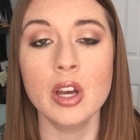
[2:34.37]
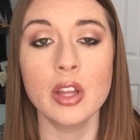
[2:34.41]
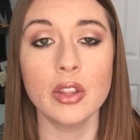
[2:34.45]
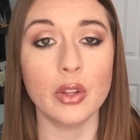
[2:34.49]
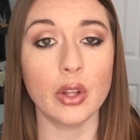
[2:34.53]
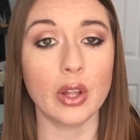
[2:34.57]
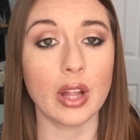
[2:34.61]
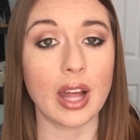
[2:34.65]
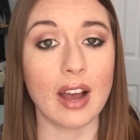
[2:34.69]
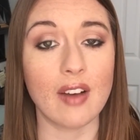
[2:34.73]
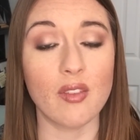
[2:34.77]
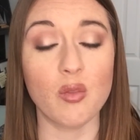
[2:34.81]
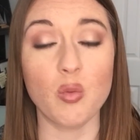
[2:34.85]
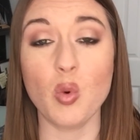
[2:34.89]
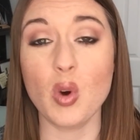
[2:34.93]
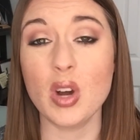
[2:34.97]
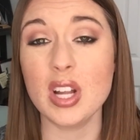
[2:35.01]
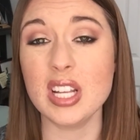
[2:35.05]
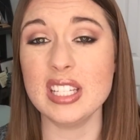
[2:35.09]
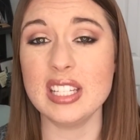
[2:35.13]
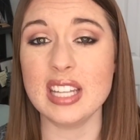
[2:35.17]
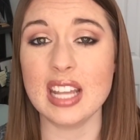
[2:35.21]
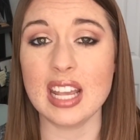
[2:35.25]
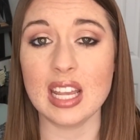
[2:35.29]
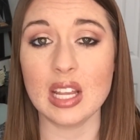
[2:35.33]
They'll have
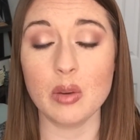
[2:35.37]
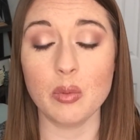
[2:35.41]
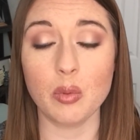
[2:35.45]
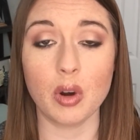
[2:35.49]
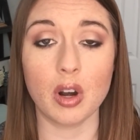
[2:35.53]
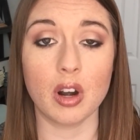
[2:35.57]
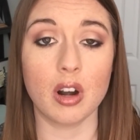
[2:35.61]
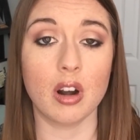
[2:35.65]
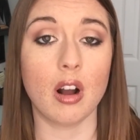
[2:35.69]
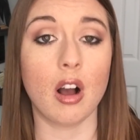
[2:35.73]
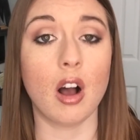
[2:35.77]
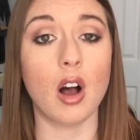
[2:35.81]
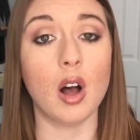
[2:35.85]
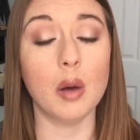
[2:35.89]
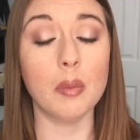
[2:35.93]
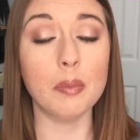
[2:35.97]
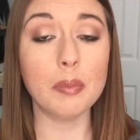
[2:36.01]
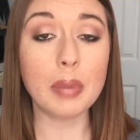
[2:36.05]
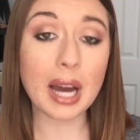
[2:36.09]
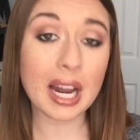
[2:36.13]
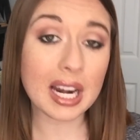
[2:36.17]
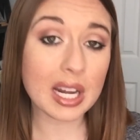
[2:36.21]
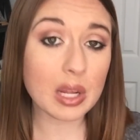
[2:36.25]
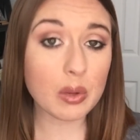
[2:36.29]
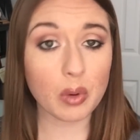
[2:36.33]
one day where all
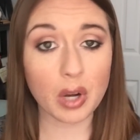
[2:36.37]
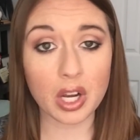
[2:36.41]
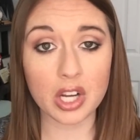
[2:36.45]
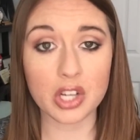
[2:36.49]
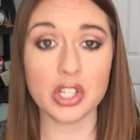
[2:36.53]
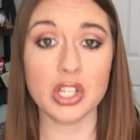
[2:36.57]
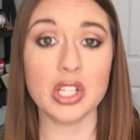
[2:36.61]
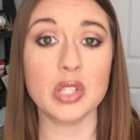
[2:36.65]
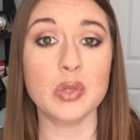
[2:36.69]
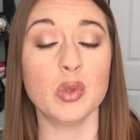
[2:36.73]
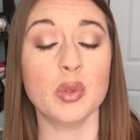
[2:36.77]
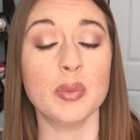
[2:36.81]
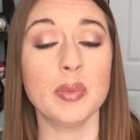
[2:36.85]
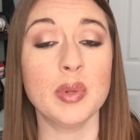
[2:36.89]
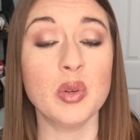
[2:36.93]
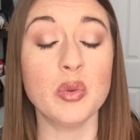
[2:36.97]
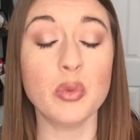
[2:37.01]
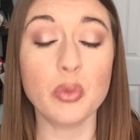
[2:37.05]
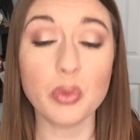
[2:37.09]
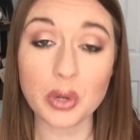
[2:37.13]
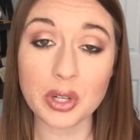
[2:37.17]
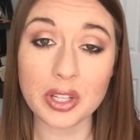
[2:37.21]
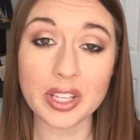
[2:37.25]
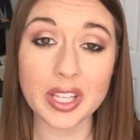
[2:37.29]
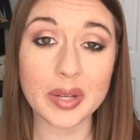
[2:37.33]
body washes will be
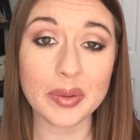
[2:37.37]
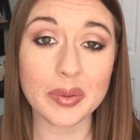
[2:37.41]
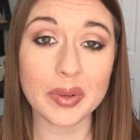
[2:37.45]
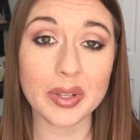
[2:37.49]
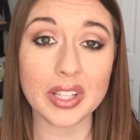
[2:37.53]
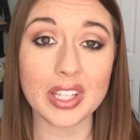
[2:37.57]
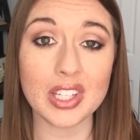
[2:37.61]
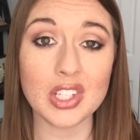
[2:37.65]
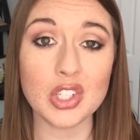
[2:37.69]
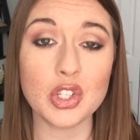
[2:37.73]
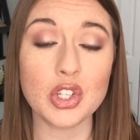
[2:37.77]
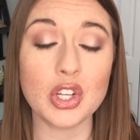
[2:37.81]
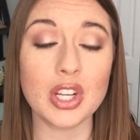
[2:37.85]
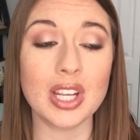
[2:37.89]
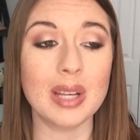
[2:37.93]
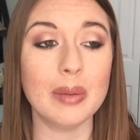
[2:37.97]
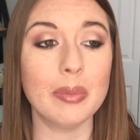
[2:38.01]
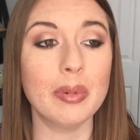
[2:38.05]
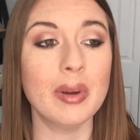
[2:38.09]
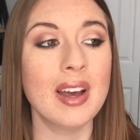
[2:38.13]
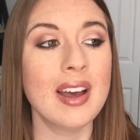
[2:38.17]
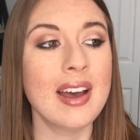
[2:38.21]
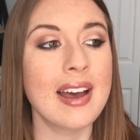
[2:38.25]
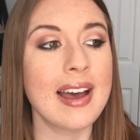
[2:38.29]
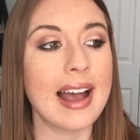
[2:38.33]
really, really
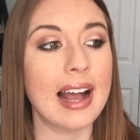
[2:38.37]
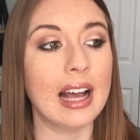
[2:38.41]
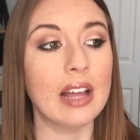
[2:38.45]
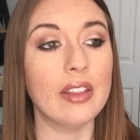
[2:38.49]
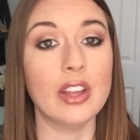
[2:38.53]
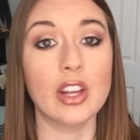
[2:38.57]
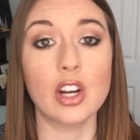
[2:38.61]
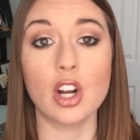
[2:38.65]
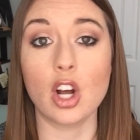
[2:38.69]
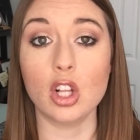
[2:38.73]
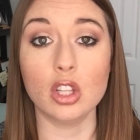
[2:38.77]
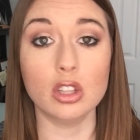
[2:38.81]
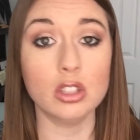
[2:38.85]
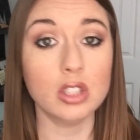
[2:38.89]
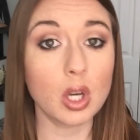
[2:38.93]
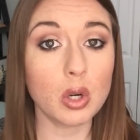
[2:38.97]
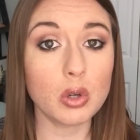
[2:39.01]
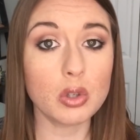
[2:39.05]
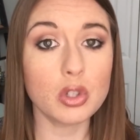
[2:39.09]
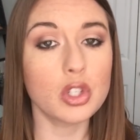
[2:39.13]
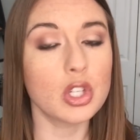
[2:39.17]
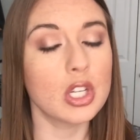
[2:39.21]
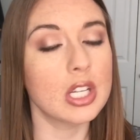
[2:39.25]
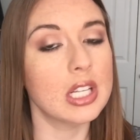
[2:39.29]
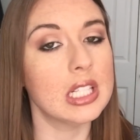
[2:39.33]
cheap and then all
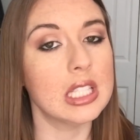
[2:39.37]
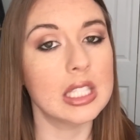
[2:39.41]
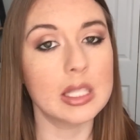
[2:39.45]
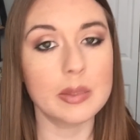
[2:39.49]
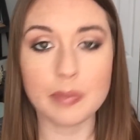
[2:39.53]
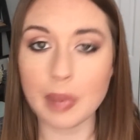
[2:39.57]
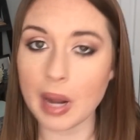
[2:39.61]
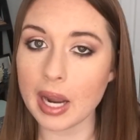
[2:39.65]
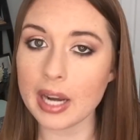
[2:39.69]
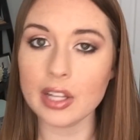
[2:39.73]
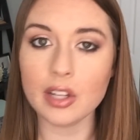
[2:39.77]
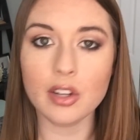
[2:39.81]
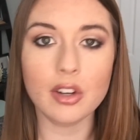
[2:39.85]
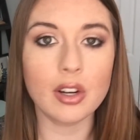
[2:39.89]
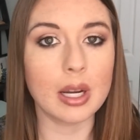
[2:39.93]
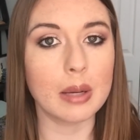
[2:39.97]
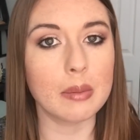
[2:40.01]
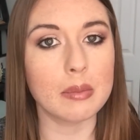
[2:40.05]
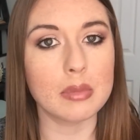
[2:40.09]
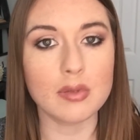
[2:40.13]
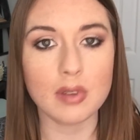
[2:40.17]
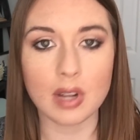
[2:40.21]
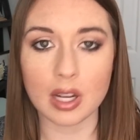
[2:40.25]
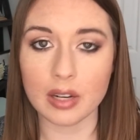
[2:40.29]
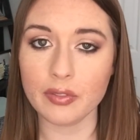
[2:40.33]
lotions, body
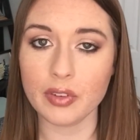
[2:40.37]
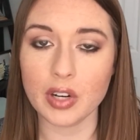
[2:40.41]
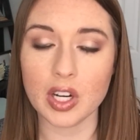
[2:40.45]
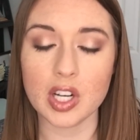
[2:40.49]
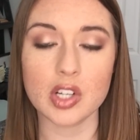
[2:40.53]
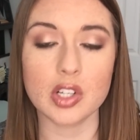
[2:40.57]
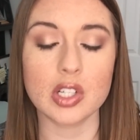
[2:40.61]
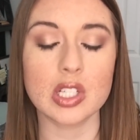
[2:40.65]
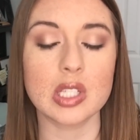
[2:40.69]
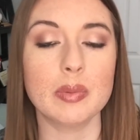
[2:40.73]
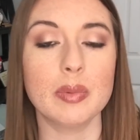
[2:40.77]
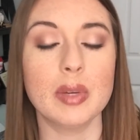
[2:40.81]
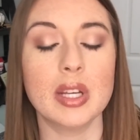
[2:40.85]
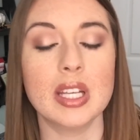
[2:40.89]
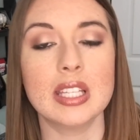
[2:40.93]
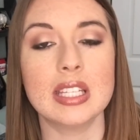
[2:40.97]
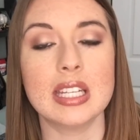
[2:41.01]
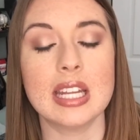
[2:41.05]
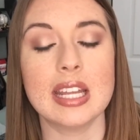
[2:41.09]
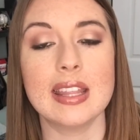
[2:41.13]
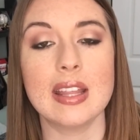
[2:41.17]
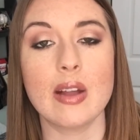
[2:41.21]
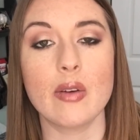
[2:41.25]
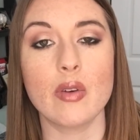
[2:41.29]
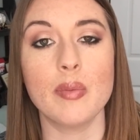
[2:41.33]
creams, fine fragrance
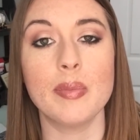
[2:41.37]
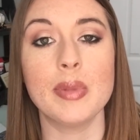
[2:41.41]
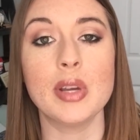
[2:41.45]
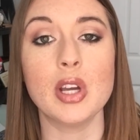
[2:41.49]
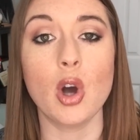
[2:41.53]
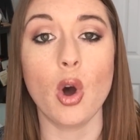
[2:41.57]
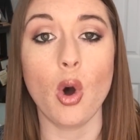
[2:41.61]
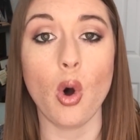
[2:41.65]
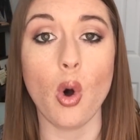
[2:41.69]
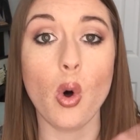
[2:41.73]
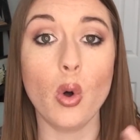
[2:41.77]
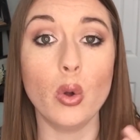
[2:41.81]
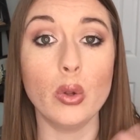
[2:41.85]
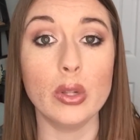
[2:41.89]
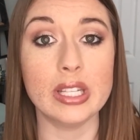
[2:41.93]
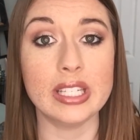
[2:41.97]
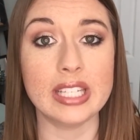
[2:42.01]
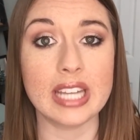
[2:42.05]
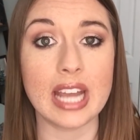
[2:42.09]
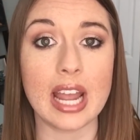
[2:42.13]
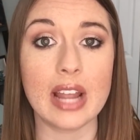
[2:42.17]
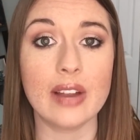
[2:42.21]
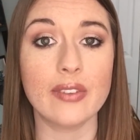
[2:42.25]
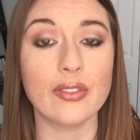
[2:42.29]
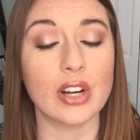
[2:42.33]
mist, and there will be a whole
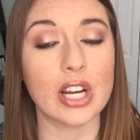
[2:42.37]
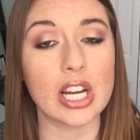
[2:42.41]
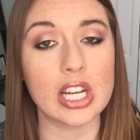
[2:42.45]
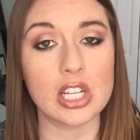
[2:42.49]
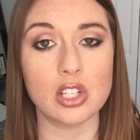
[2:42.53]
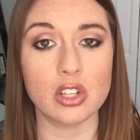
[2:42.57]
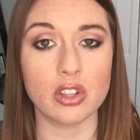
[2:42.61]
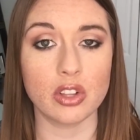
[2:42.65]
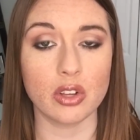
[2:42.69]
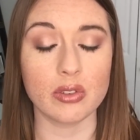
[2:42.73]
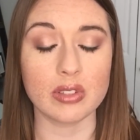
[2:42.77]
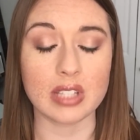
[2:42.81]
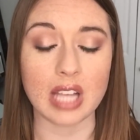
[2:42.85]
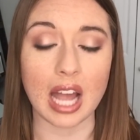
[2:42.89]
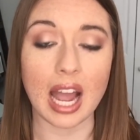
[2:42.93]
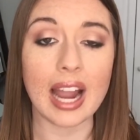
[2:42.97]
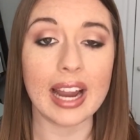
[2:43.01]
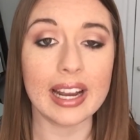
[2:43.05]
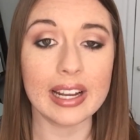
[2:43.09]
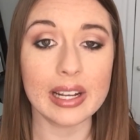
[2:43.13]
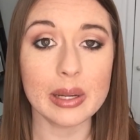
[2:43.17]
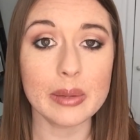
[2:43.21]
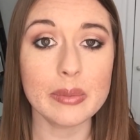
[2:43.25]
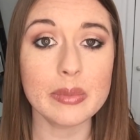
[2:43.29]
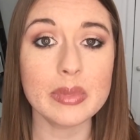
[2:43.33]
day for each of those
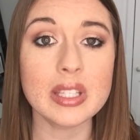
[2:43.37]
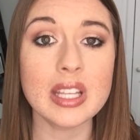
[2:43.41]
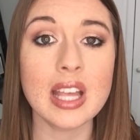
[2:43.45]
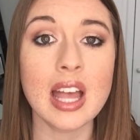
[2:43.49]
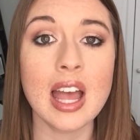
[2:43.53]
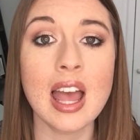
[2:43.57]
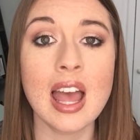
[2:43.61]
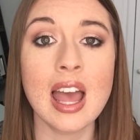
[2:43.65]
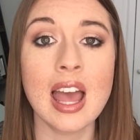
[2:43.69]
items.